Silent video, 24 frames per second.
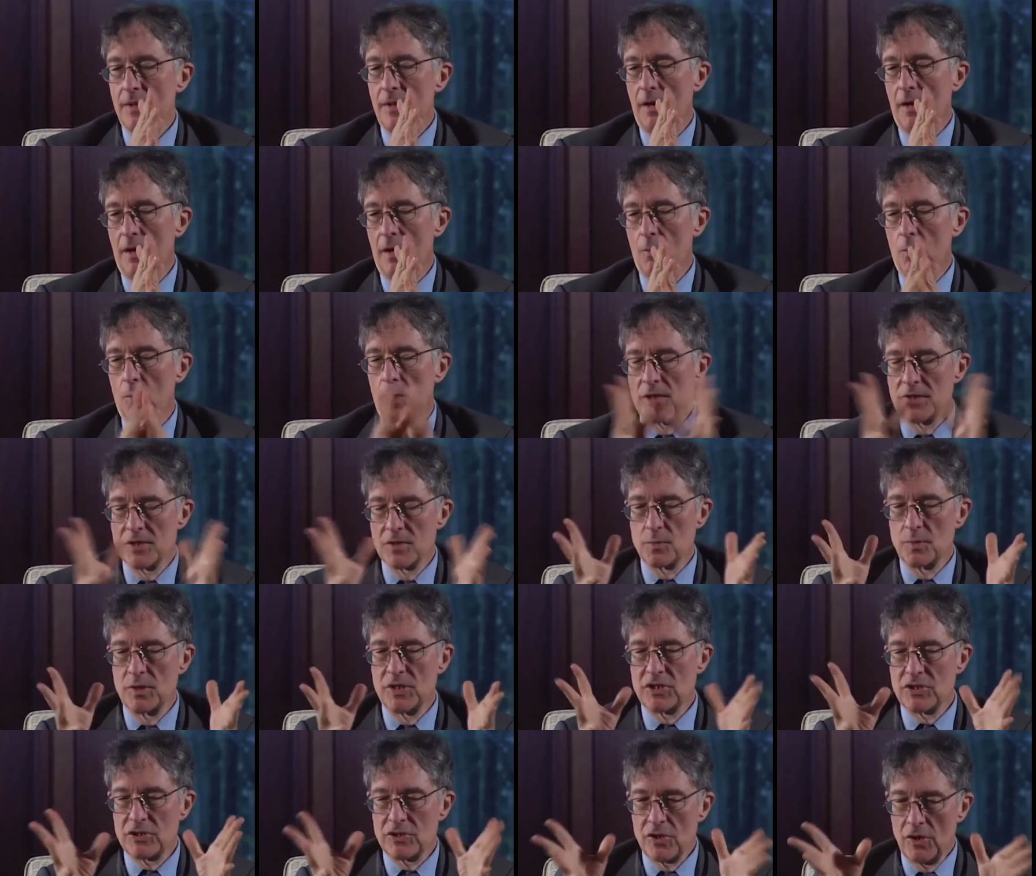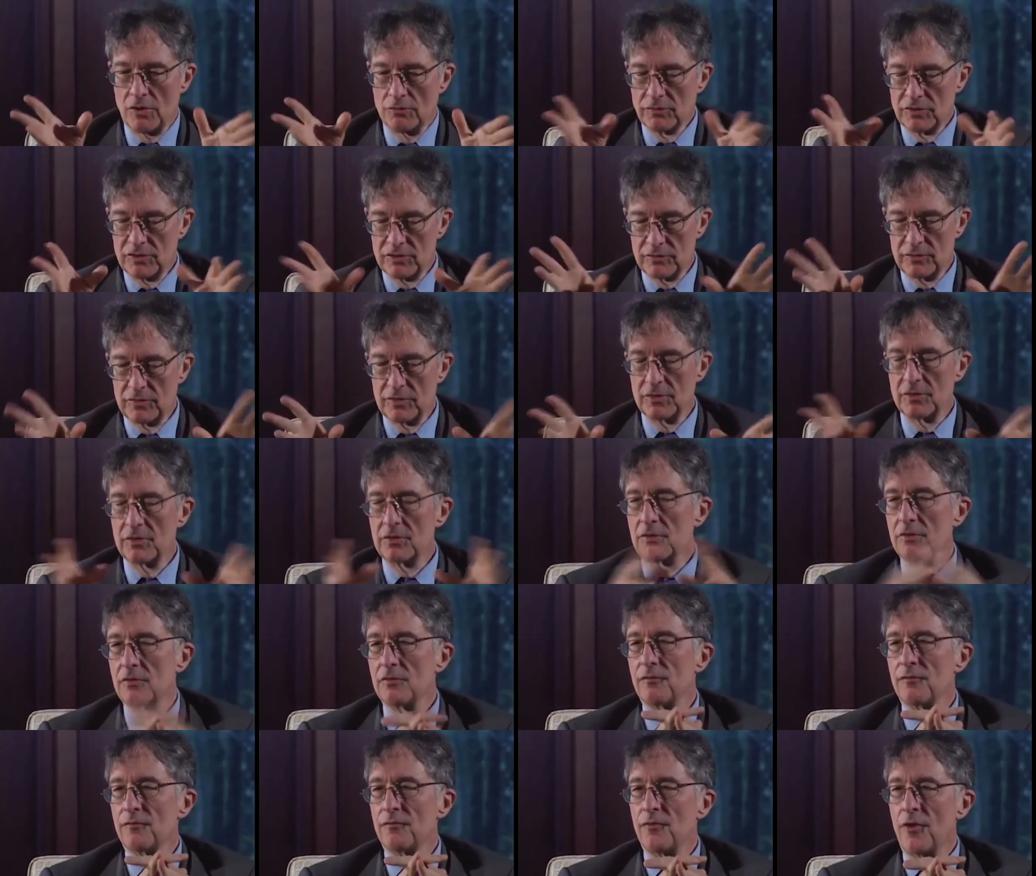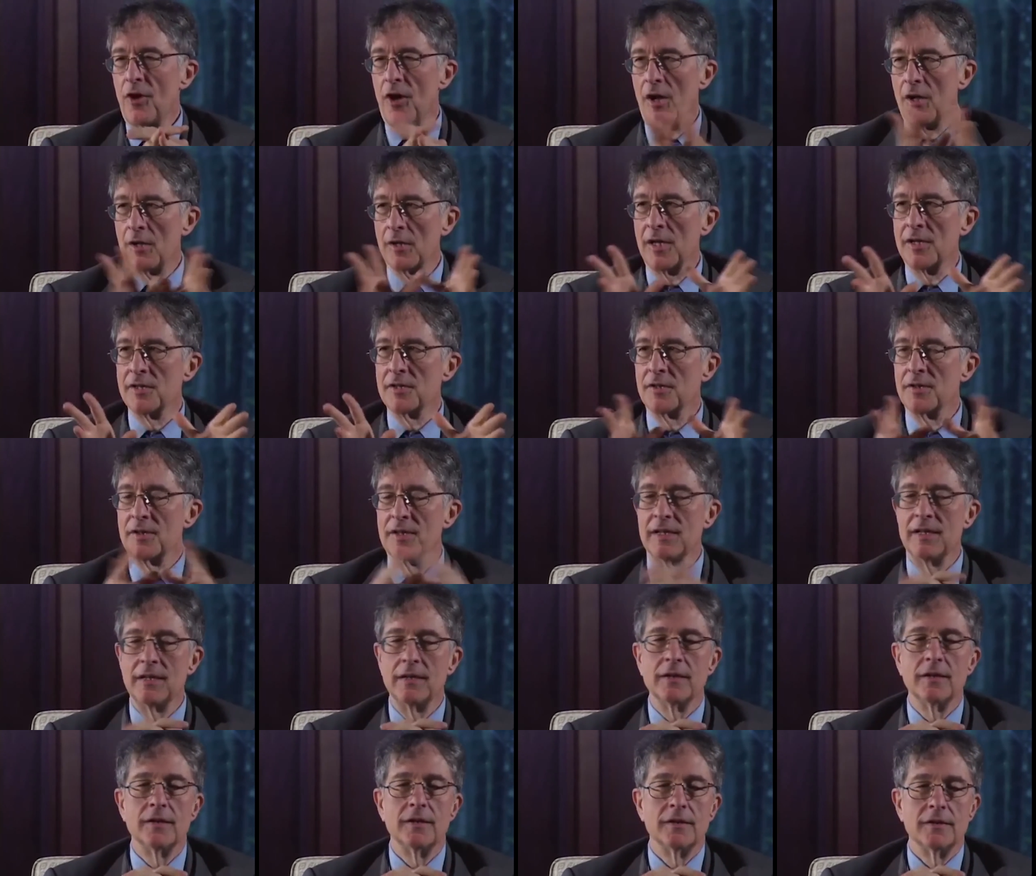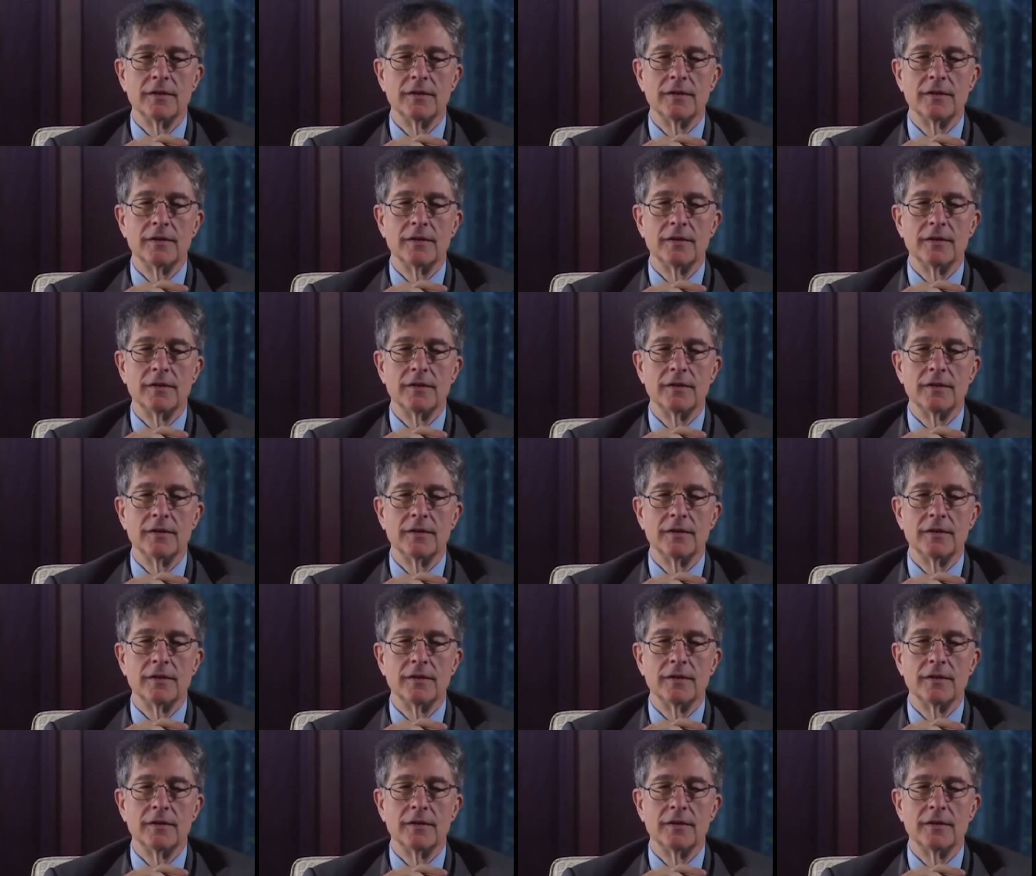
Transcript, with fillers: are ones which don't fall under the